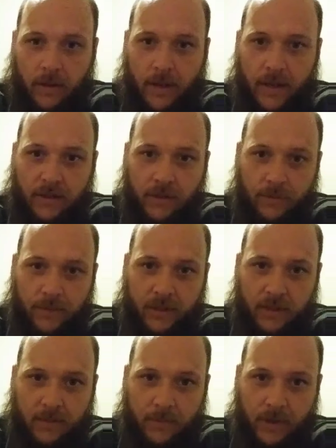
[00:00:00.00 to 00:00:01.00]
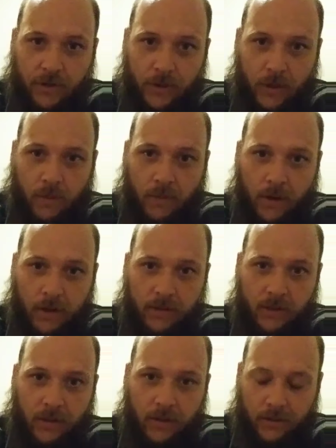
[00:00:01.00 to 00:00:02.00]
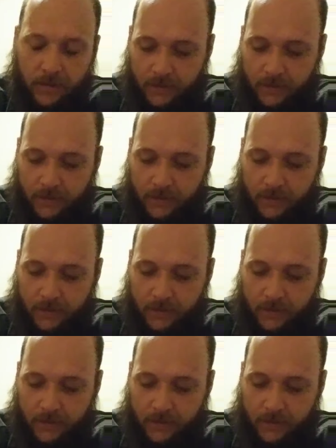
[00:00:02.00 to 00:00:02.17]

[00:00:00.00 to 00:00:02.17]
That's the reason my truck will not start.